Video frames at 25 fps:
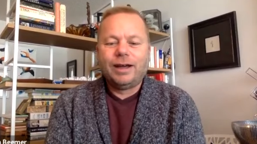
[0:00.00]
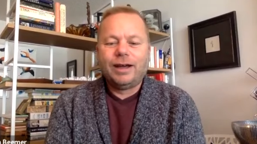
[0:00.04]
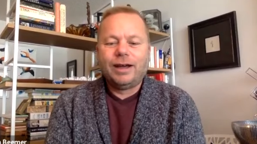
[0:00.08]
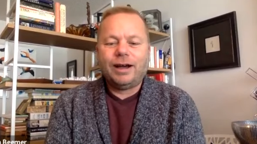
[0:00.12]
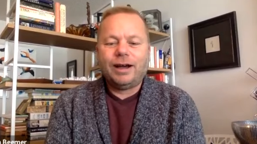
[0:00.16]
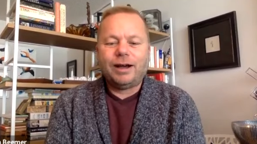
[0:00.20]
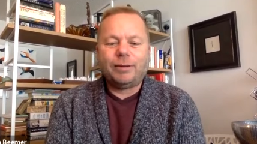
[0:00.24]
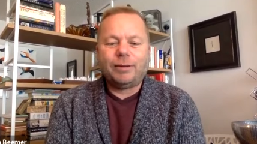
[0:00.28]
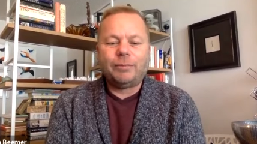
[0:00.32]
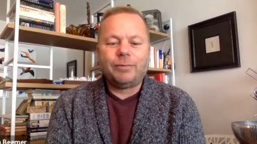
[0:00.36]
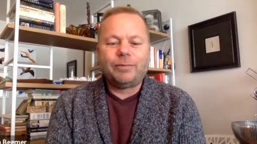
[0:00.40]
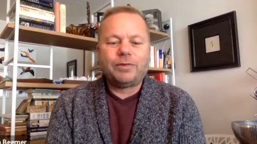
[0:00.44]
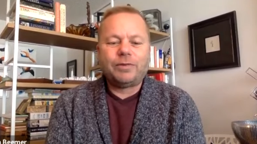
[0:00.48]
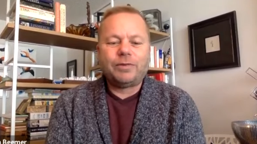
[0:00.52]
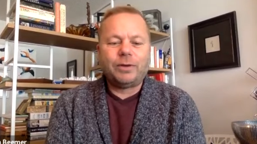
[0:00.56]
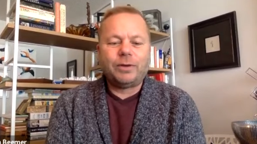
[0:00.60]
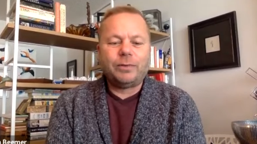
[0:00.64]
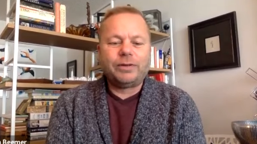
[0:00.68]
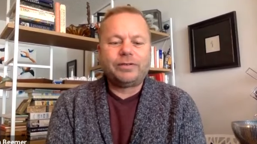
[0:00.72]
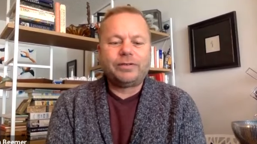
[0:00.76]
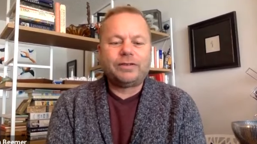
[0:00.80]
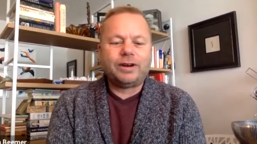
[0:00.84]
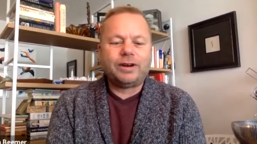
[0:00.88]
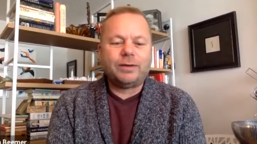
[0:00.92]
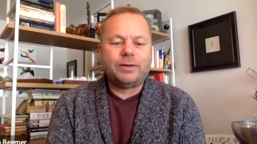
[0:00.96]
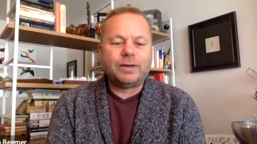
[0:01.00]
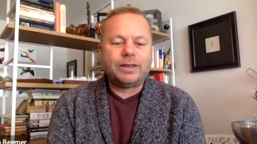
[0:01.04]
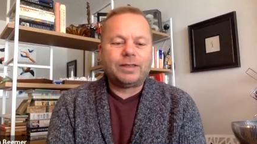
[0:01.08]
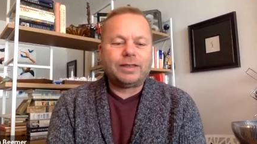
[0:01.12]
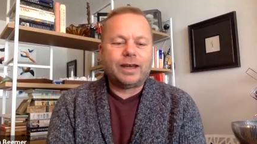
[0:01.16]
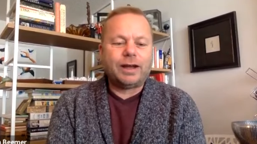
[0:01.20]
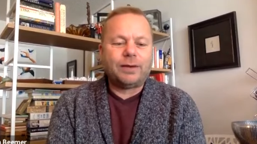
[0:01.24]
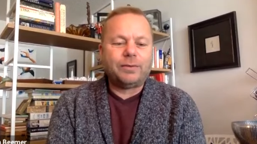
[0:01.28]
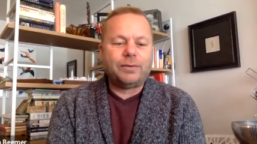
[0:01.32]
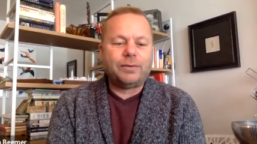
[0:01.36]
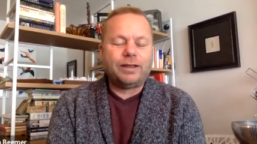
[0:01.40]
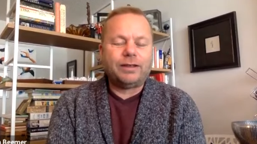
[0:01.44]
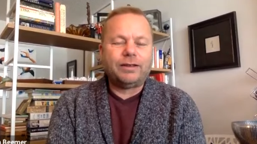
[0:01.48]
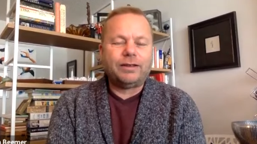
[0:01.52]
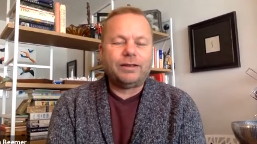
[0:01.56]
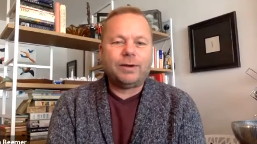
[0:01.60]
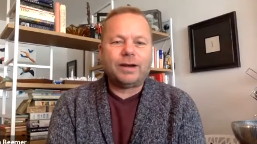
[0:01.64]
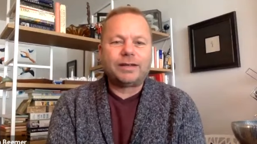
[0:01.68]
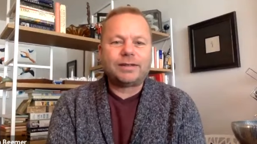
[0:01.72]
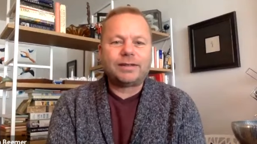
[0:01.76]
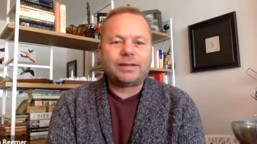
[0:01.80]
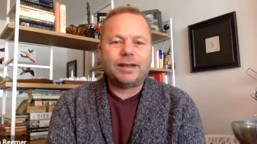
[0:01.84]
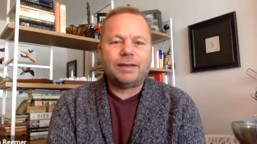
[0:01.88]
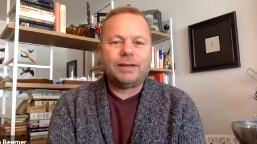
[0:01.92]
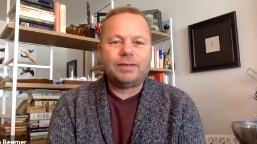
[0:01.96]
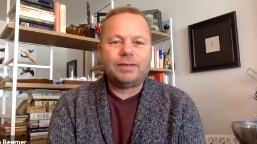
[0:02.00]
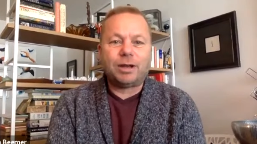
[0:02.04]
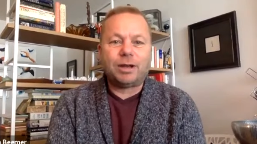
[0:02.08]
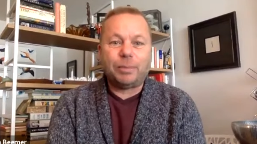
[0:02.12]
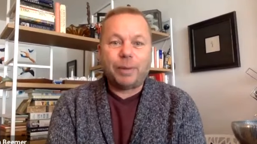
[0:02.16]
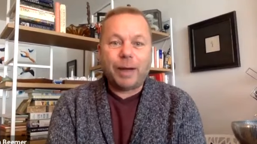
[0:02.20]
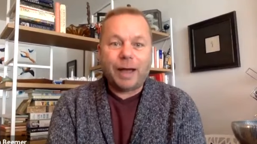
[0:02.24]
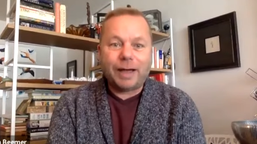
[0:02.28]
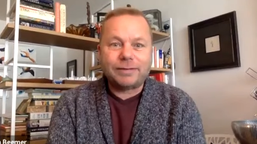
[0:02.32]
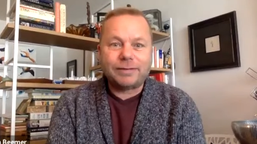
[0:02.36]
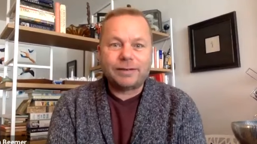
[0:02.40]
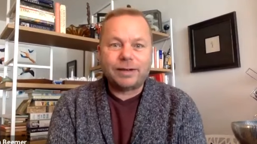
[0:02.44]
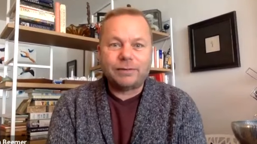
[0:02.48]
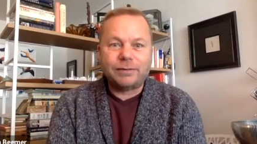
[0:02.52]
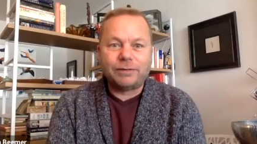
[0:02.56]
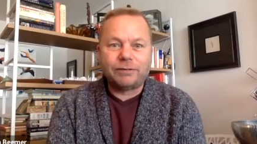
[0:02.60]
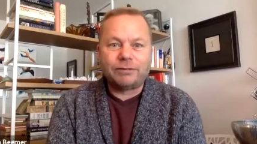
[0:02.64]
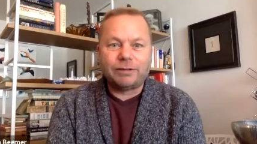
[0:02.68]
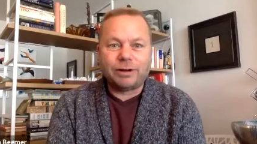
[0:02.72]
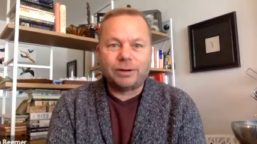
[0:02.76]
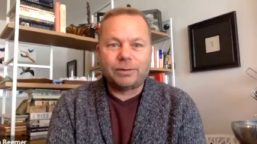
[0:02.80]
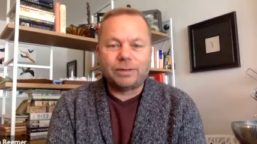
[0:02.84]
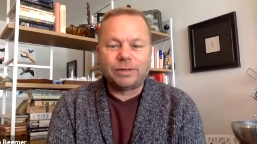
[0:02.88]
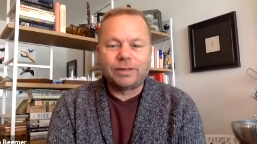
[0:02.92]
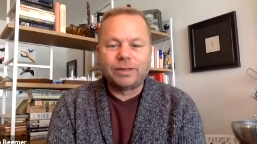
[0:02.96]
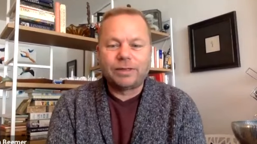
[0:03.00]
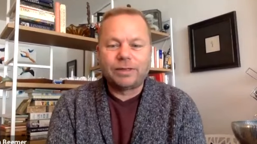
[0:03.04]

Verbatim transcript: Um, so we'll start with that. Whether you actually have the capacity for growth